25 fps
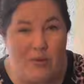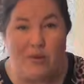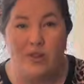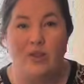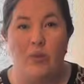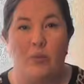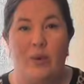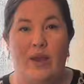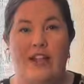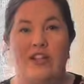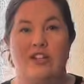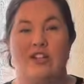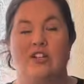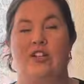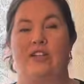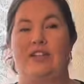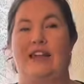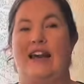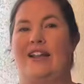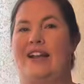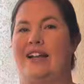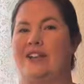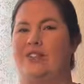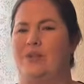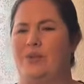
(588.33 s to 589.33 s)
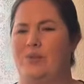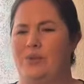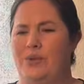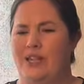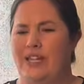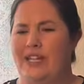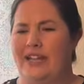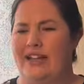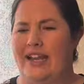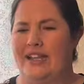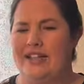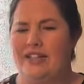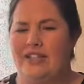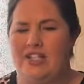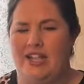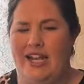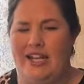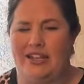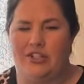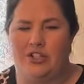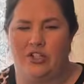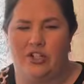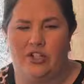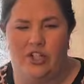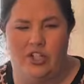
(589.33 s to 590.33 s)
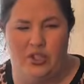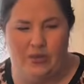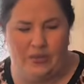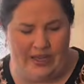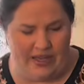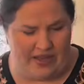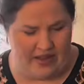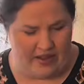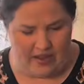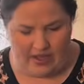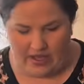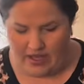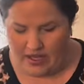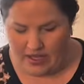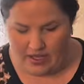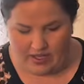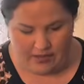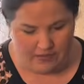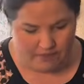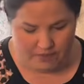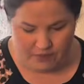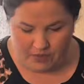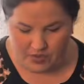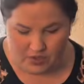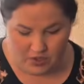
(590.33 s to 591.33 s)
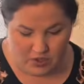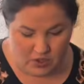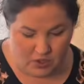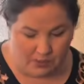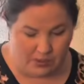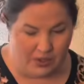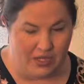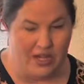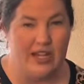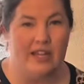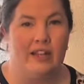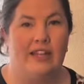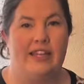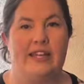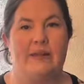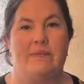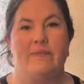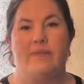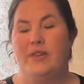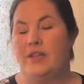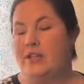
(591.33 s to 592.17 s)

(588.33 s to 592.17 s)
the way it turned out. It has a really nice texture to it, super cuddly.